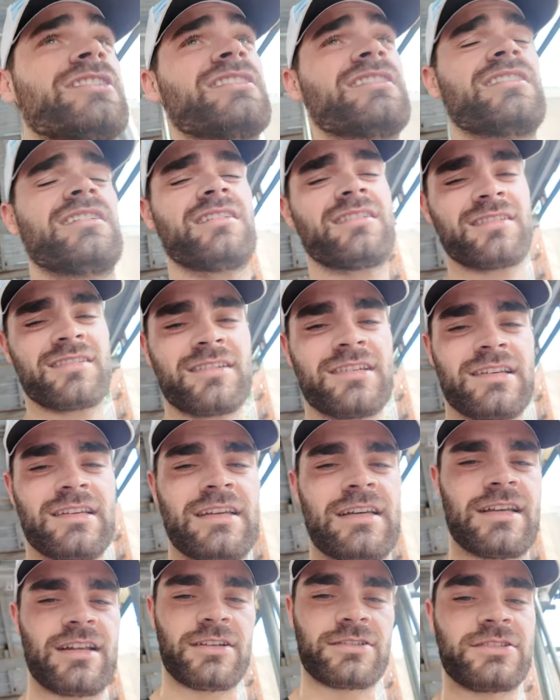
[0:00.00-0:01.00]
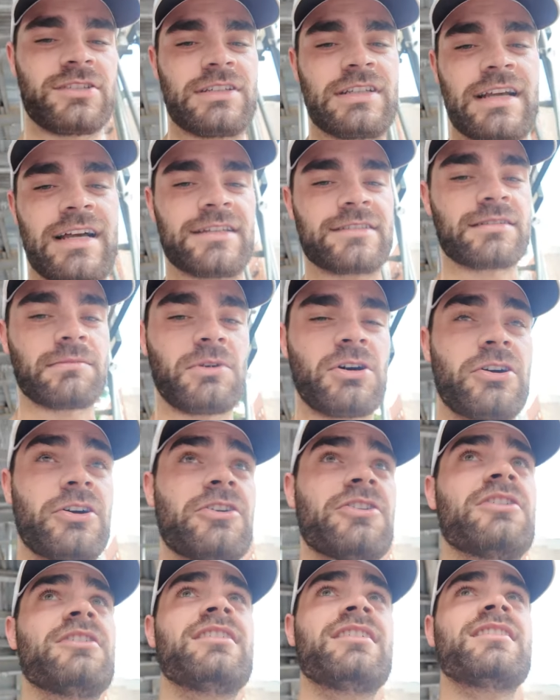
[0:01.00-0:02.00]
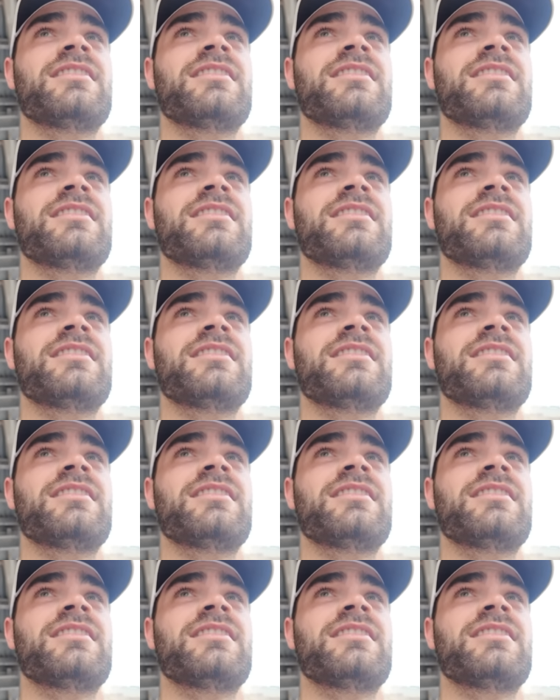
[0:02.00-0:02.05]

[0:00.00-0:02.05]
it, and I'll see you guys tomorrow.